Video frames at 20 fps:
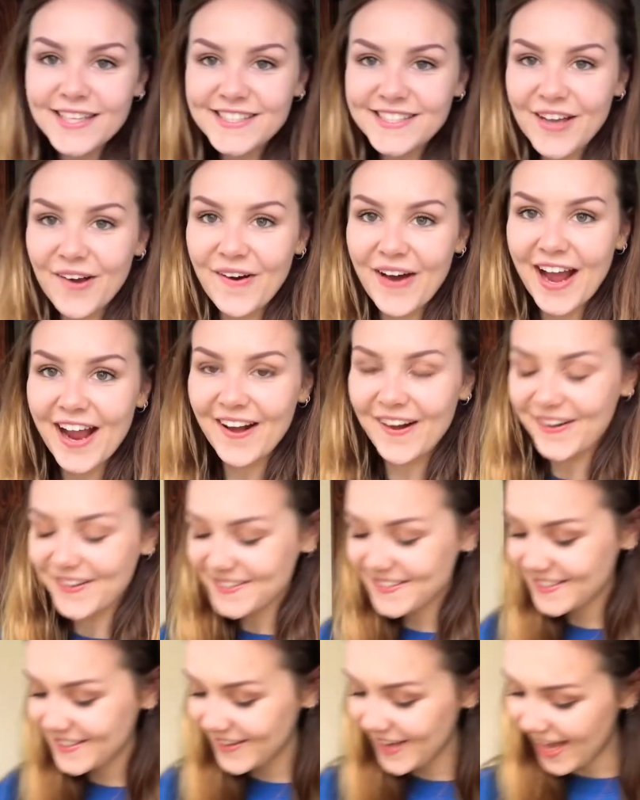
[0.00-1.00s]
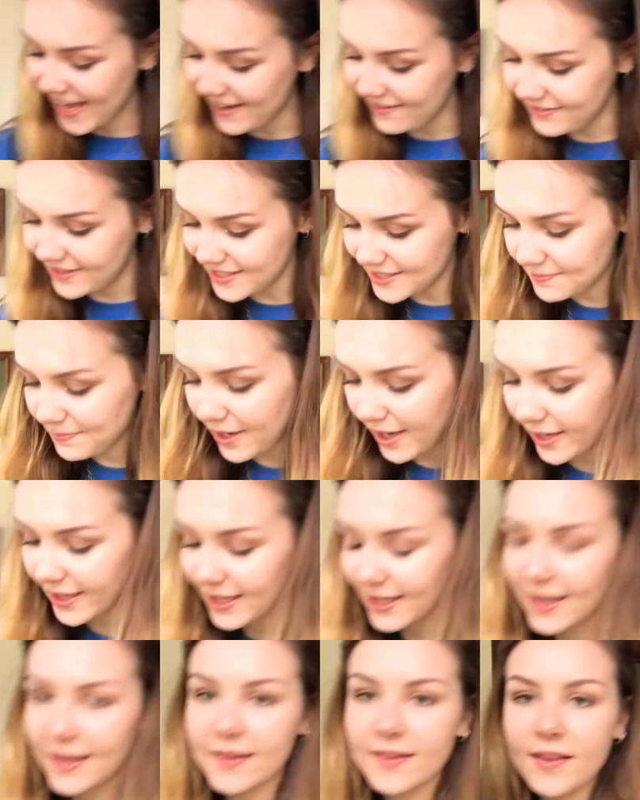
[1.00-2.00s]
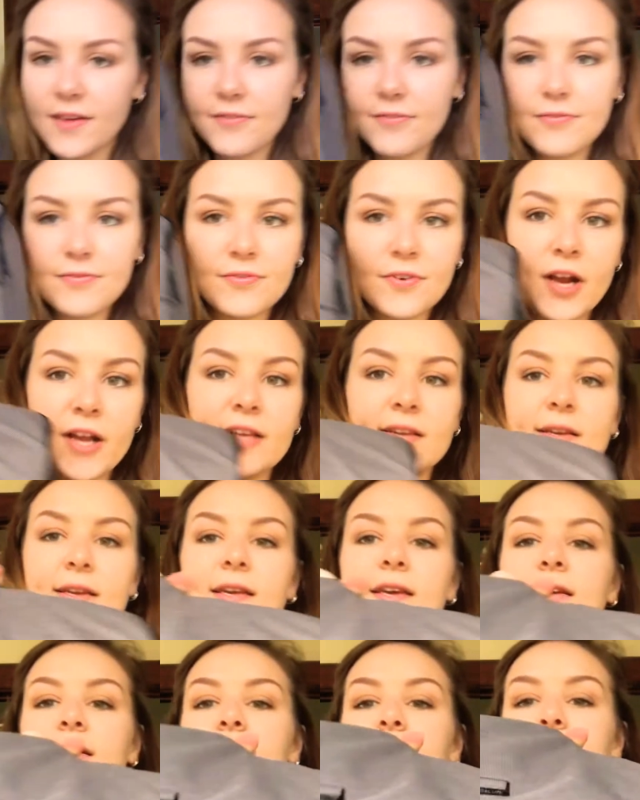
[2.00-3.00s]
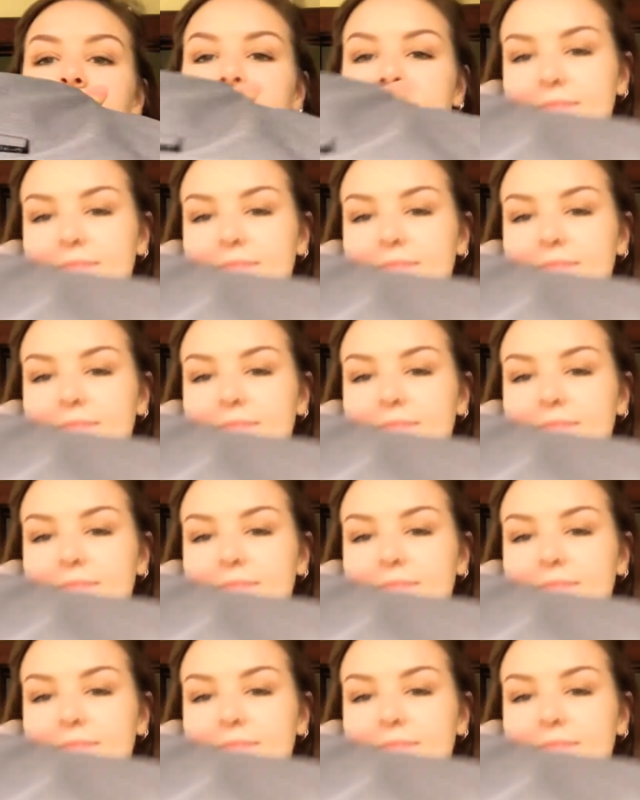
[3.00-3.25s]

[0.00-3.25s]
so I also have this pocket in the front here,